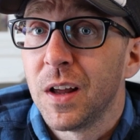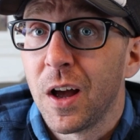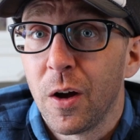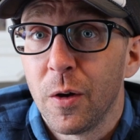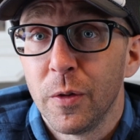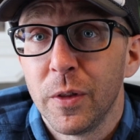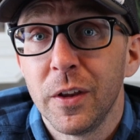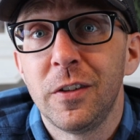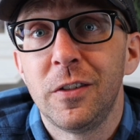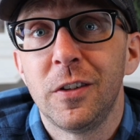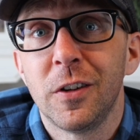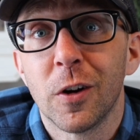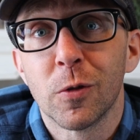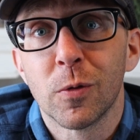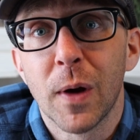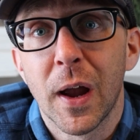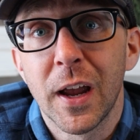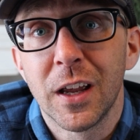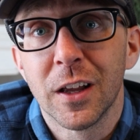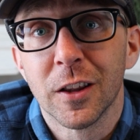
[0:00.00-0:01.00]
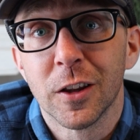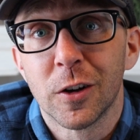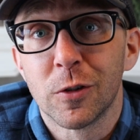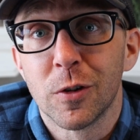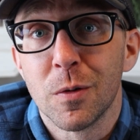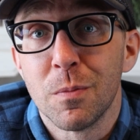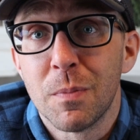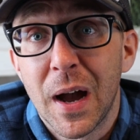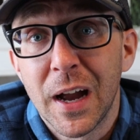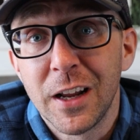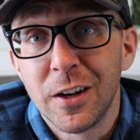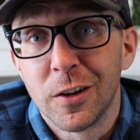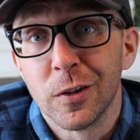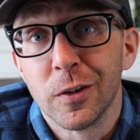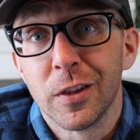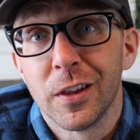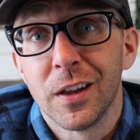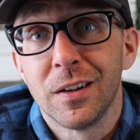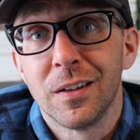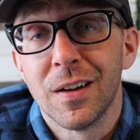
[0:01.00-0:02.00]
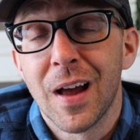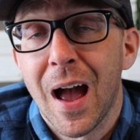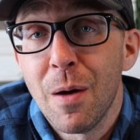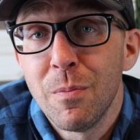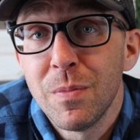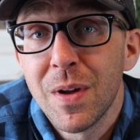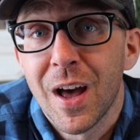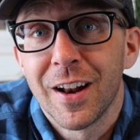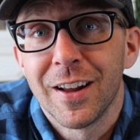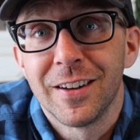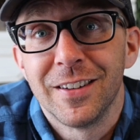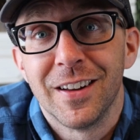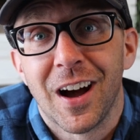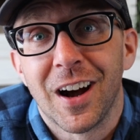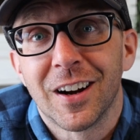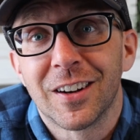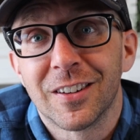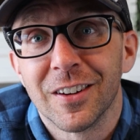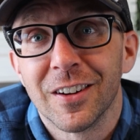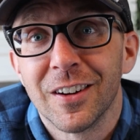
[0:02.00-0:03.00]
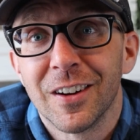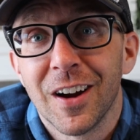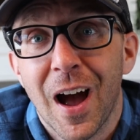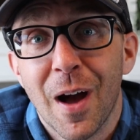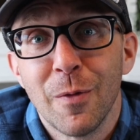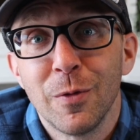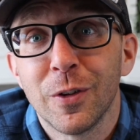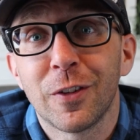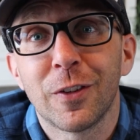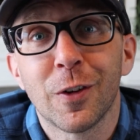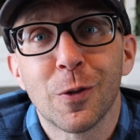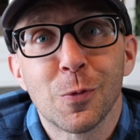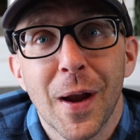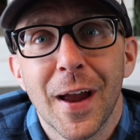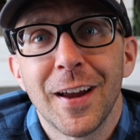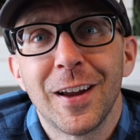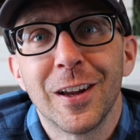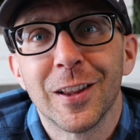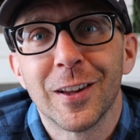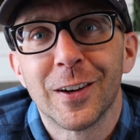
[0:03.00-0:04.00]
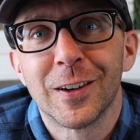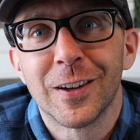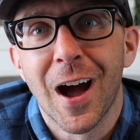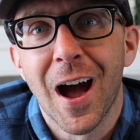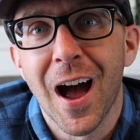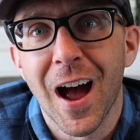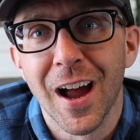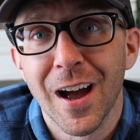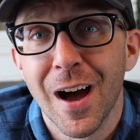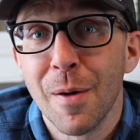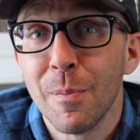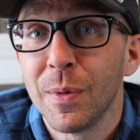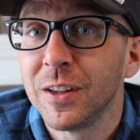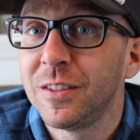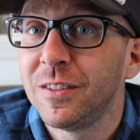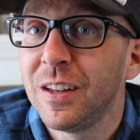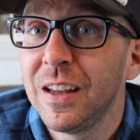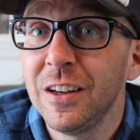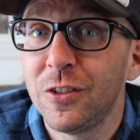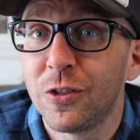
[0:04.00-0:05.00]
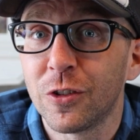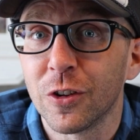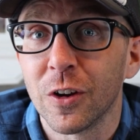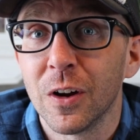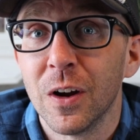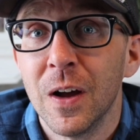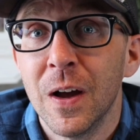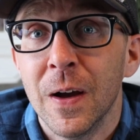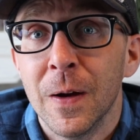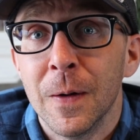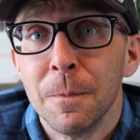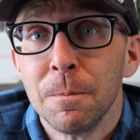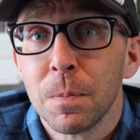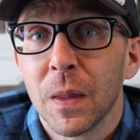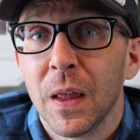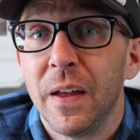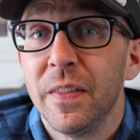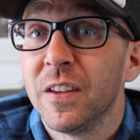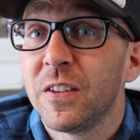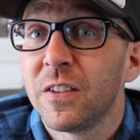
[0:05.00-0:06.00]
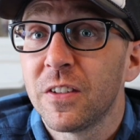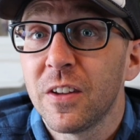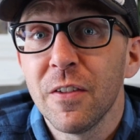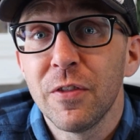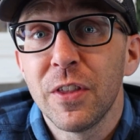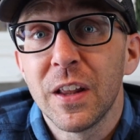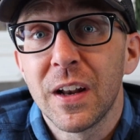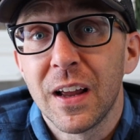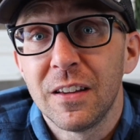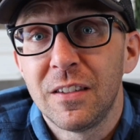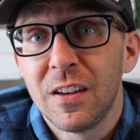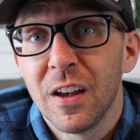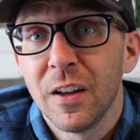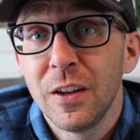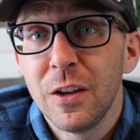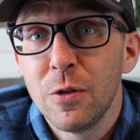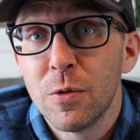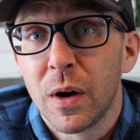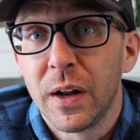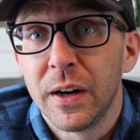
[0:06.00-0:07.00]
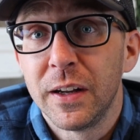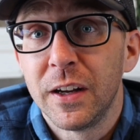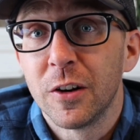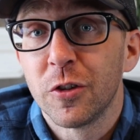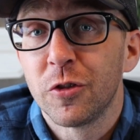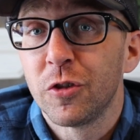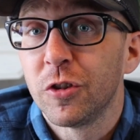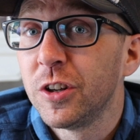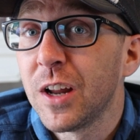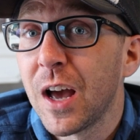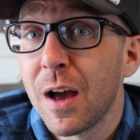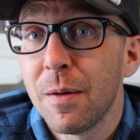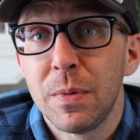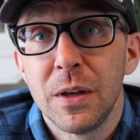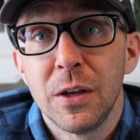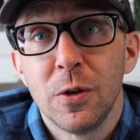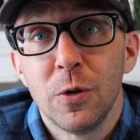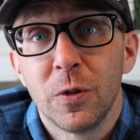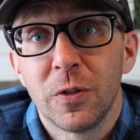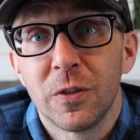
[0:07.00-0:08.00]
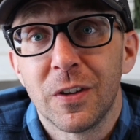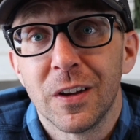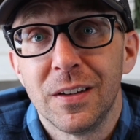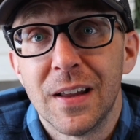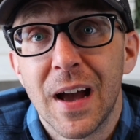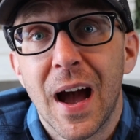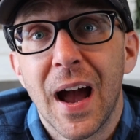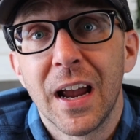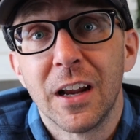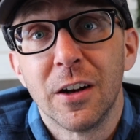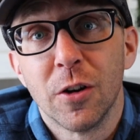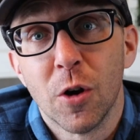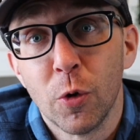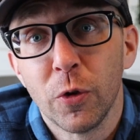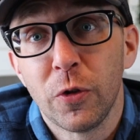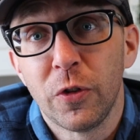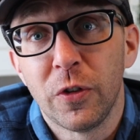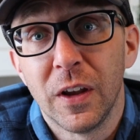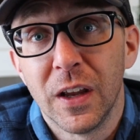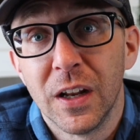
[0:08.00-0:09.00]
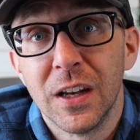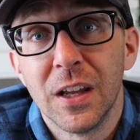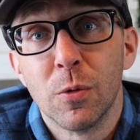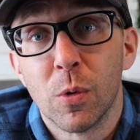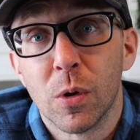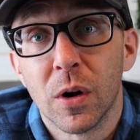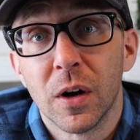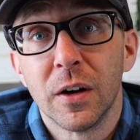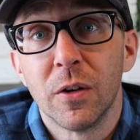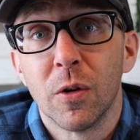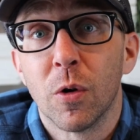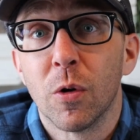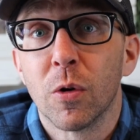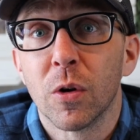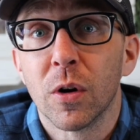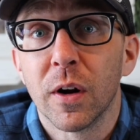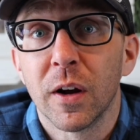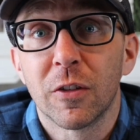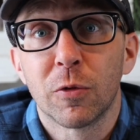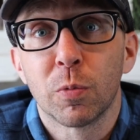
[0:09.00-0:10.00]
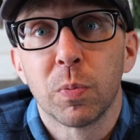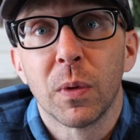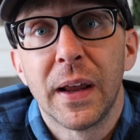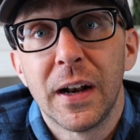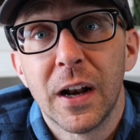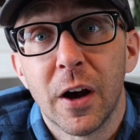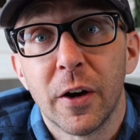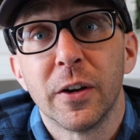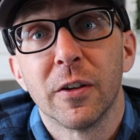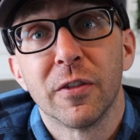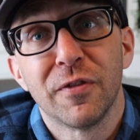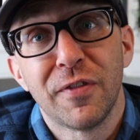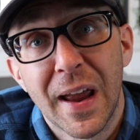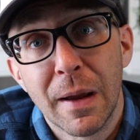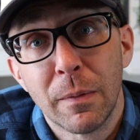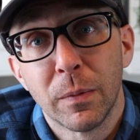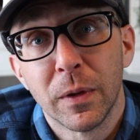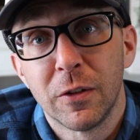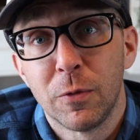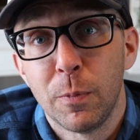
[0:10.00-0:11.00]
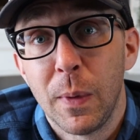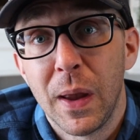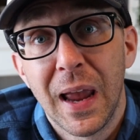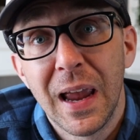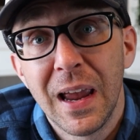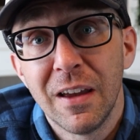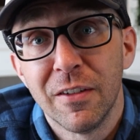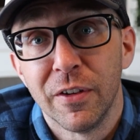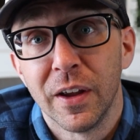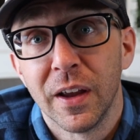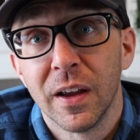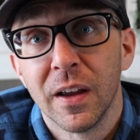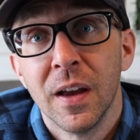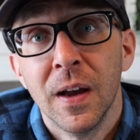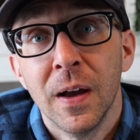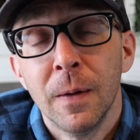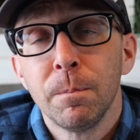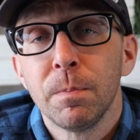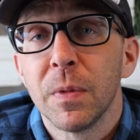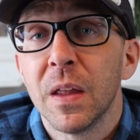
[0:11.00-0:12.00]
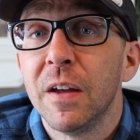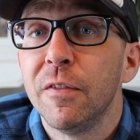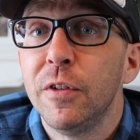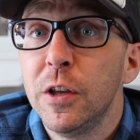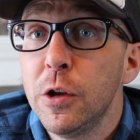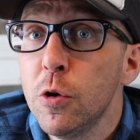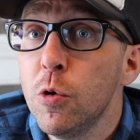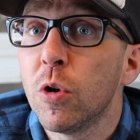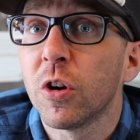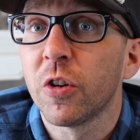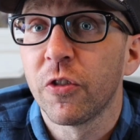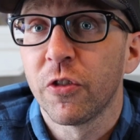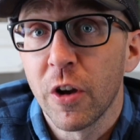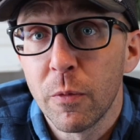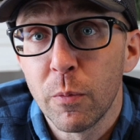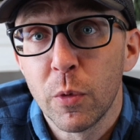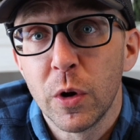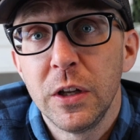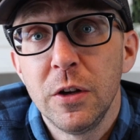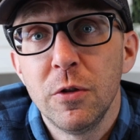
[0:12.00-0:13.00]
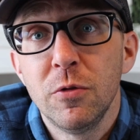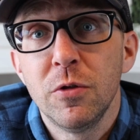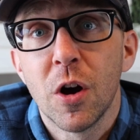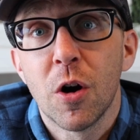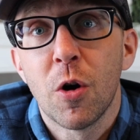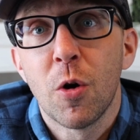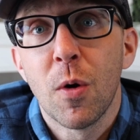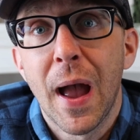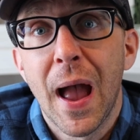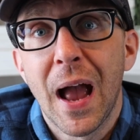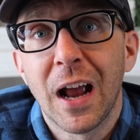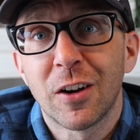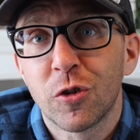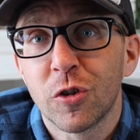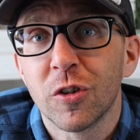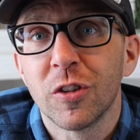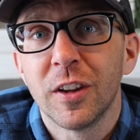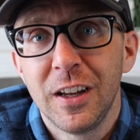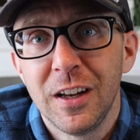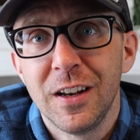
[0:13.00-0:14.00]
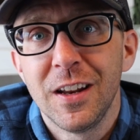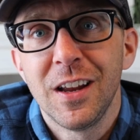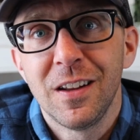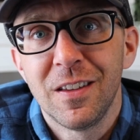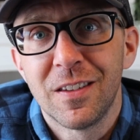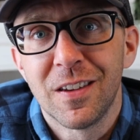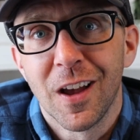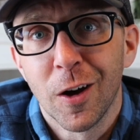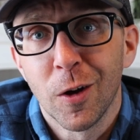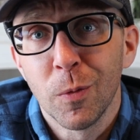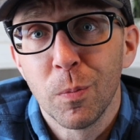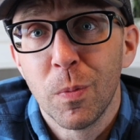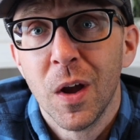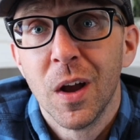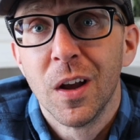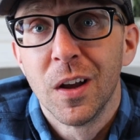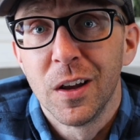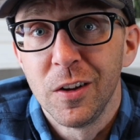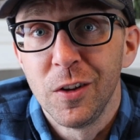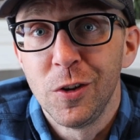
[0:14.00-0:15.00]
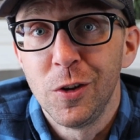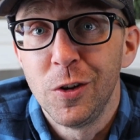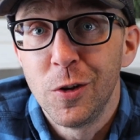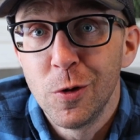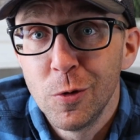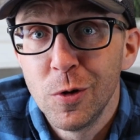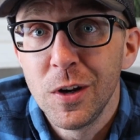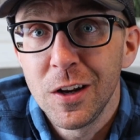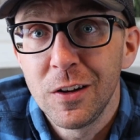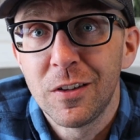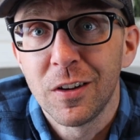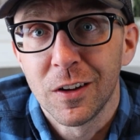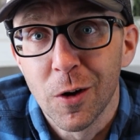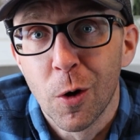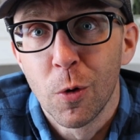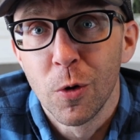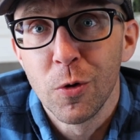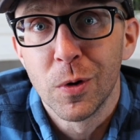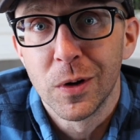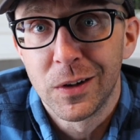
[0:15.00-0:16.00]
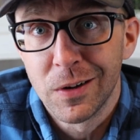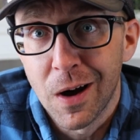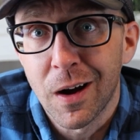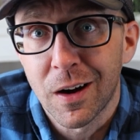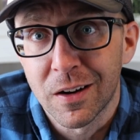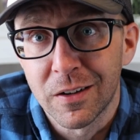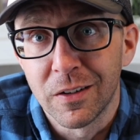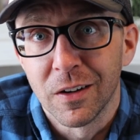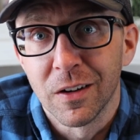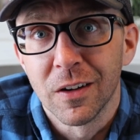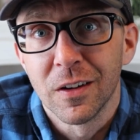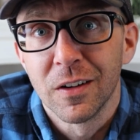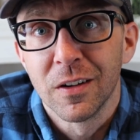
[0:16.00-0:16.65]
Now, this is your regular reminder that I'm not a doctor, I'm just a regular guy, I'm a teacher. And the stuff that I tell you on here should not be used to diagnose anyone or explain how your family's behaving. If you or someone you know actually needs help, you need to go to a doctor.